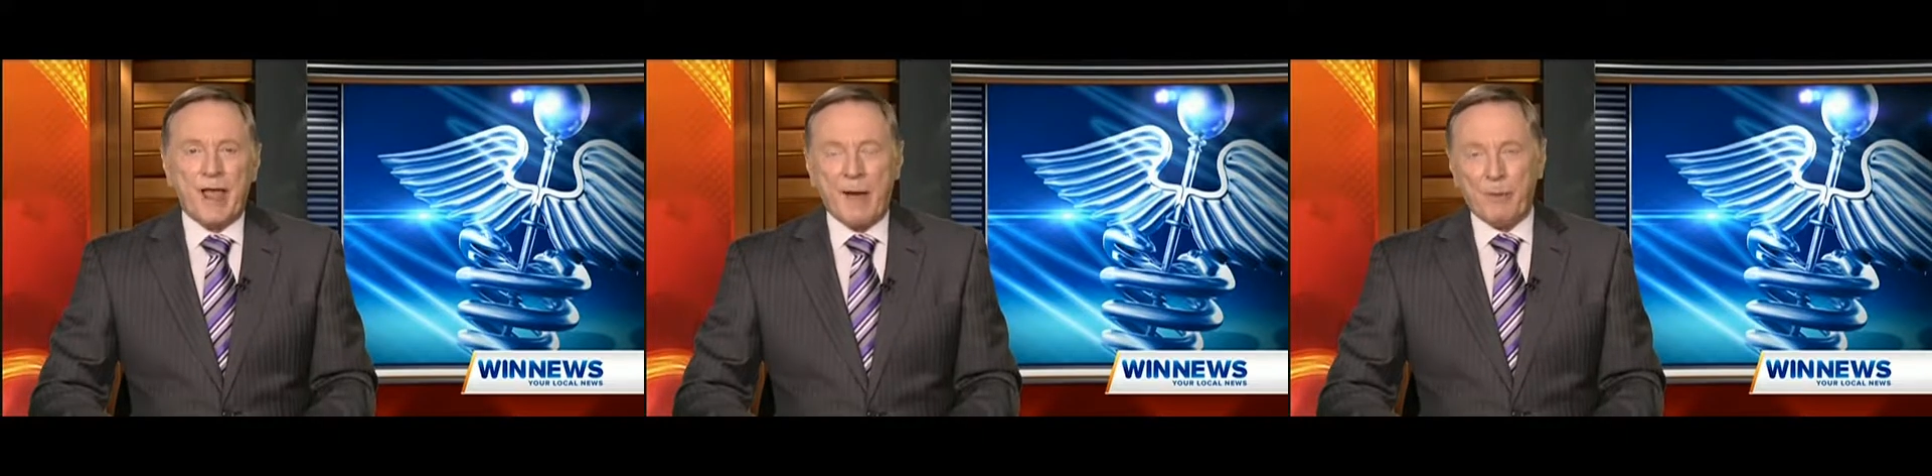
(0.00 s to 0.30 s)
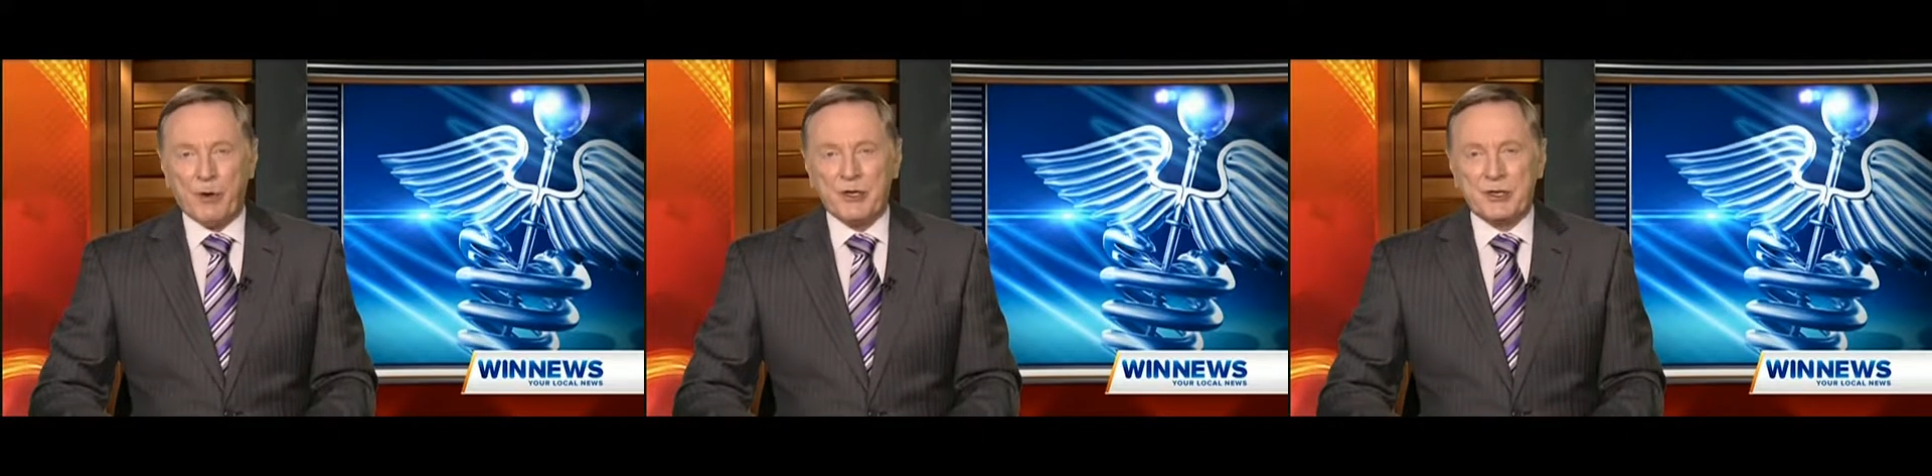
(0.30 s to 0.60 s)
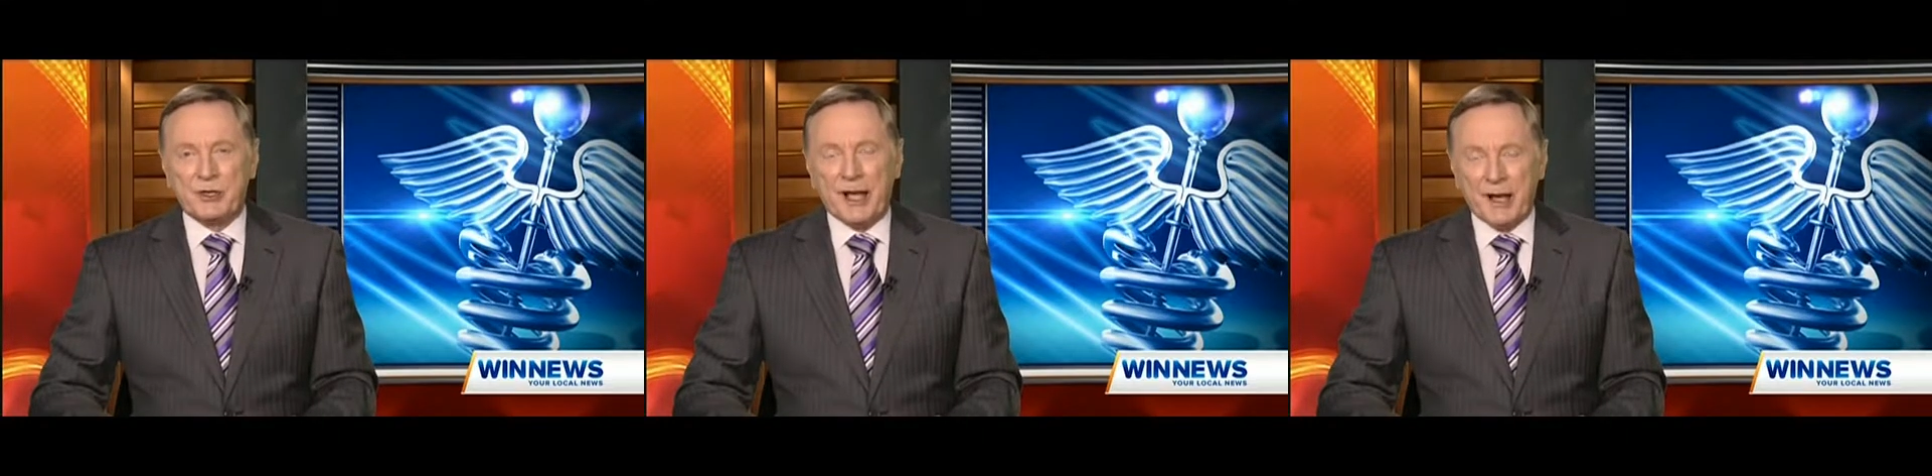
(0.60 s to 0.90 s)

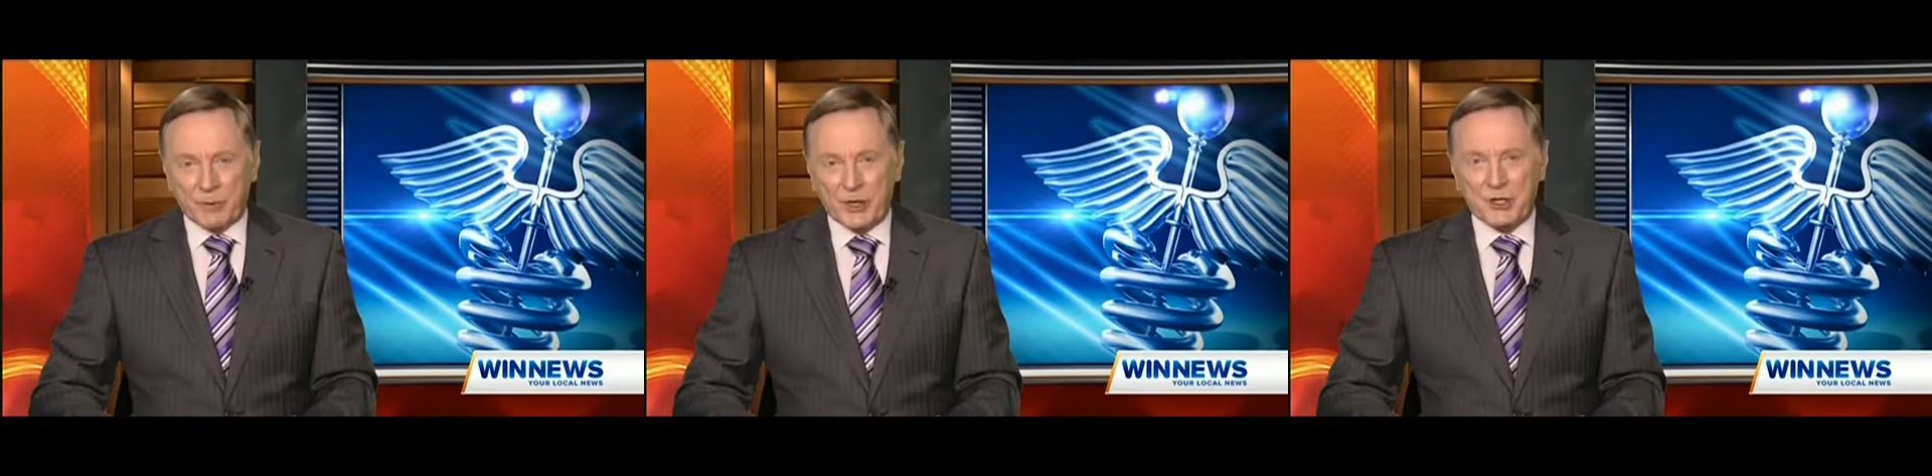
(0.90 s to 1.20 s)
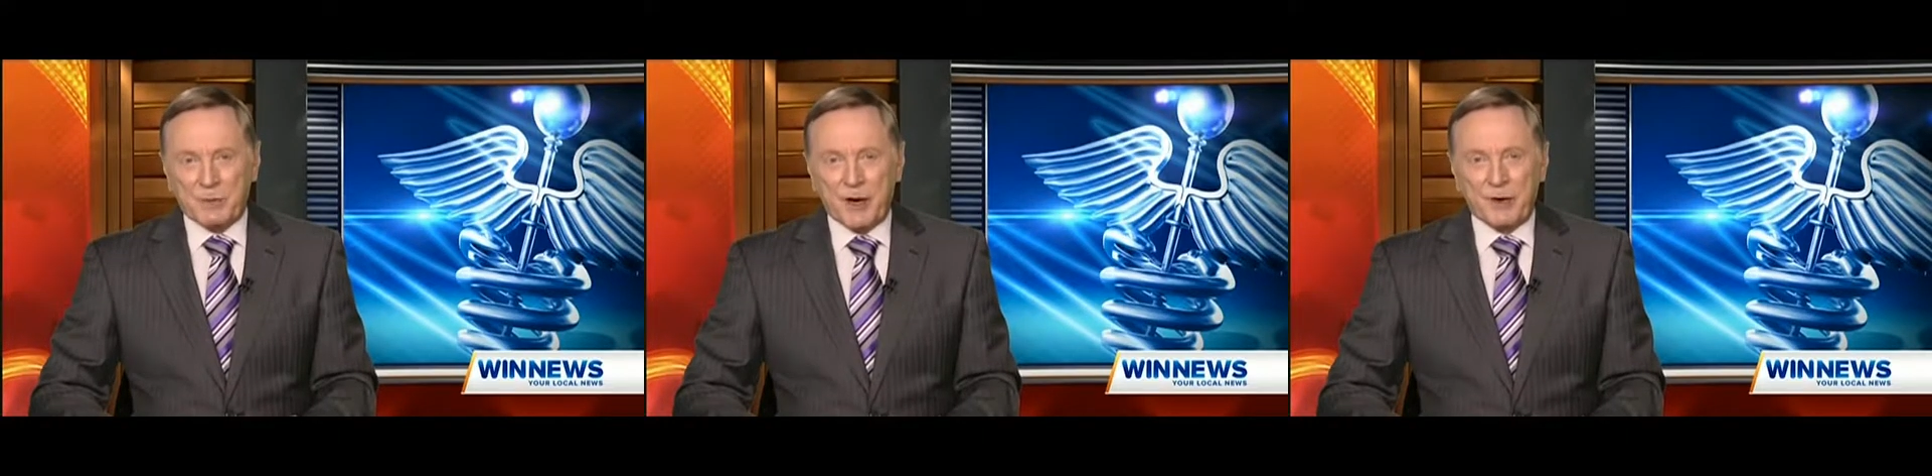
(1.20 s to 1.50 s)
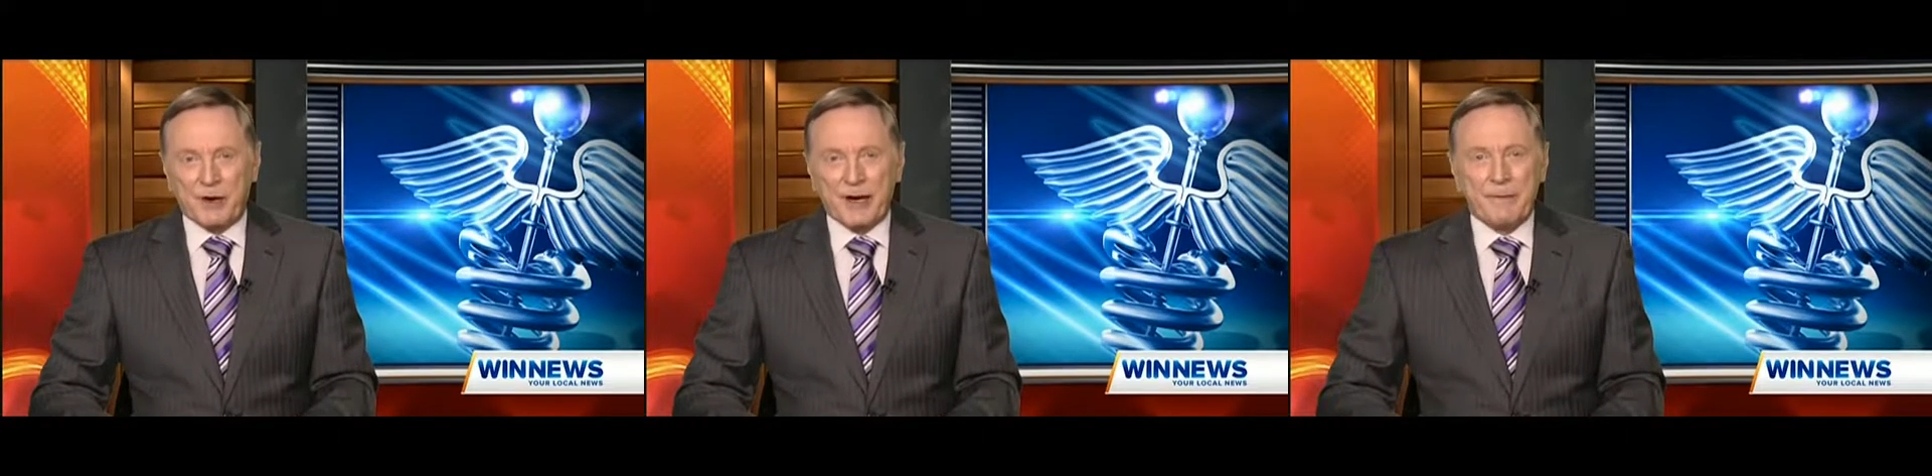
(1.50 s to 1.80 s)
Aboriginal Outreach
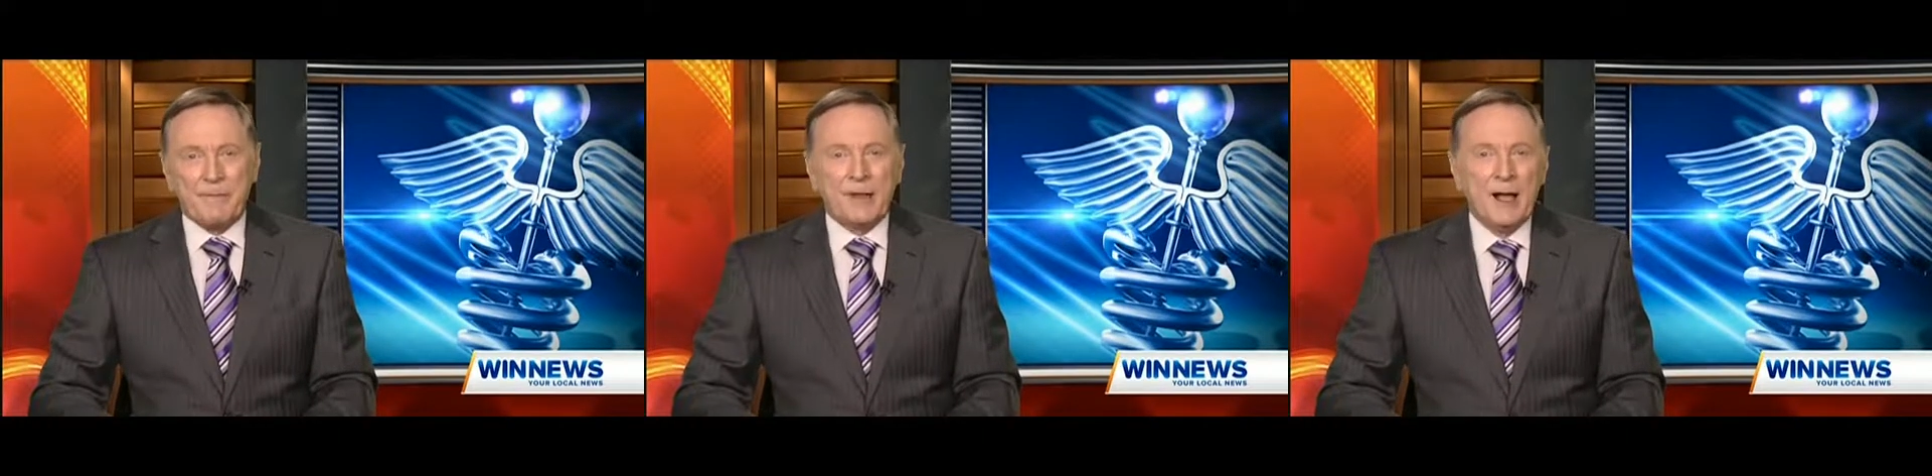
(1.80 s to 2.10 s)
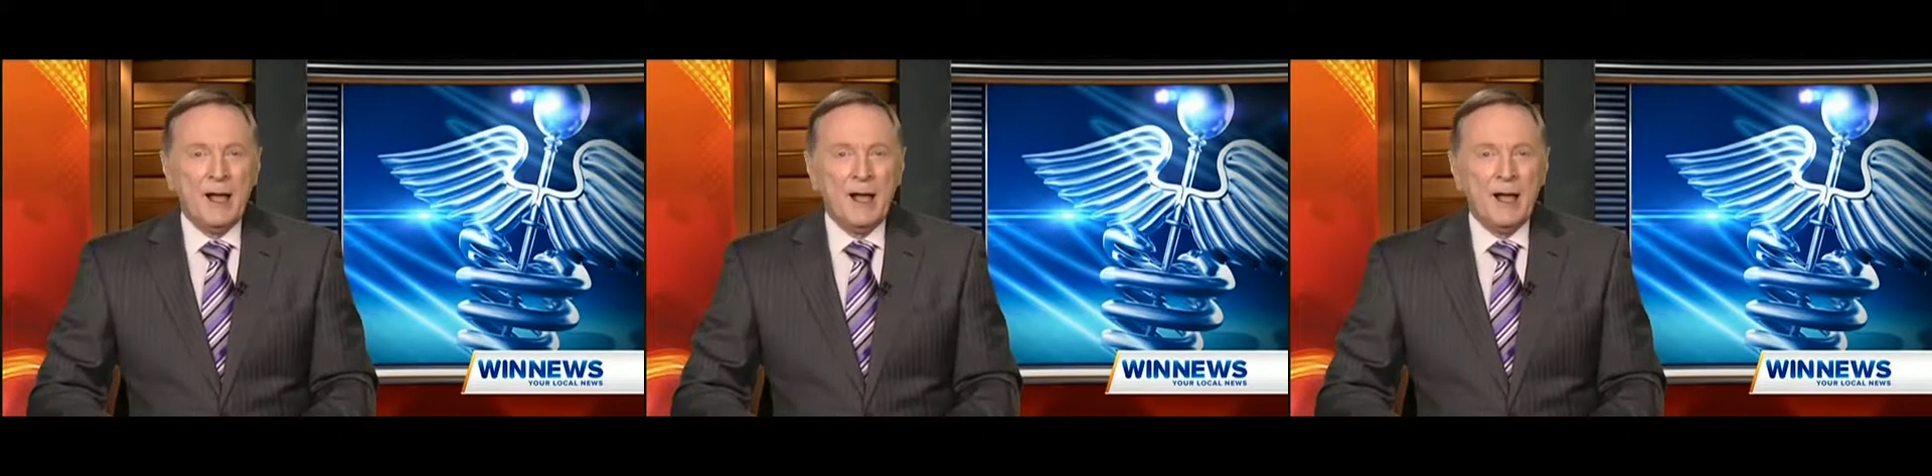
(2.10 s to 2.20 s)
Program.